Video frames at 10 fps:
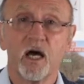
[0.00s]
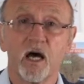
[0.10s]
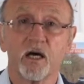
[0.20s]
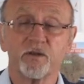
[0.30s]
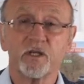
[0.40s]

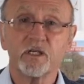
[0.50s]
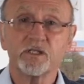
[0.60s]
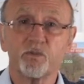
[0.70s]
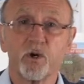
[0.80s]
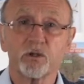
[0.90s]
And these
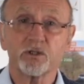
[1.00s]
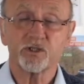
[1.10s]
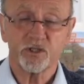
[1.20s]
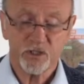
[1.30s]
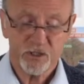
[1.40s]

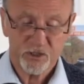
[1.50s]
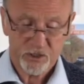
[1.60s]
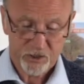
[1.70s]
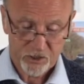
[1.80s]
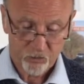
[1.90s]

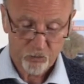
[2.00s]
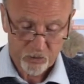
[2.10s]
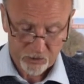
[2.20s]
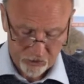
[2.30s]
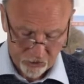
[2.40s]
boxes
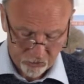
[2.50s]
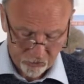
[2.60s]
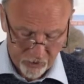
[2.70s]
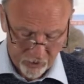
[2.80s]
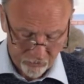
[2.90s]
were
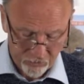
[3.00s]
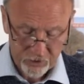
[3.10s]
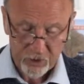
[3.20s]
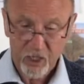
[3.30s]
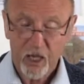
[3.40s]
towed out,
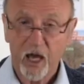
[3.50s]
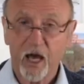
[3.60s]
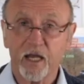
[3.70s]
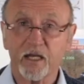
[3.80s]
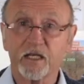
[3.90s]

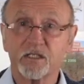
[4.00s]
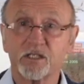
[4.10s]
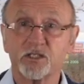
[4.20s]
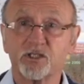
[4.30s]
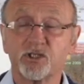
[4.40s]
and as
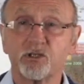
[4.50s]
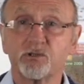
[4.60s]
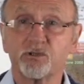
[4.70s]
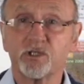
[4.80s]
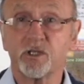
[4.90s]
it
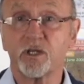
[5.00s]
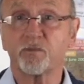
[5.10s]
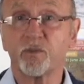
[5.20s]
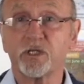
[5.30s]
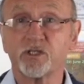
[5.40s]
shows in the
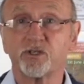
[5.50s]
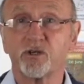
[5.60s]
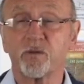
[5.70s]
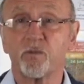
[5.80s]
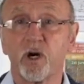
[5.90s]
picture
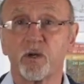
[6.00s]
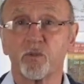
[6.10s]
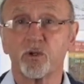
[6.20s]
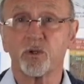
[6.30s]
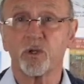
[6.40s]
in my
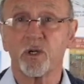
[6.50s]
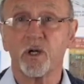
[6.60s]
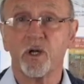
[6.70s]
book,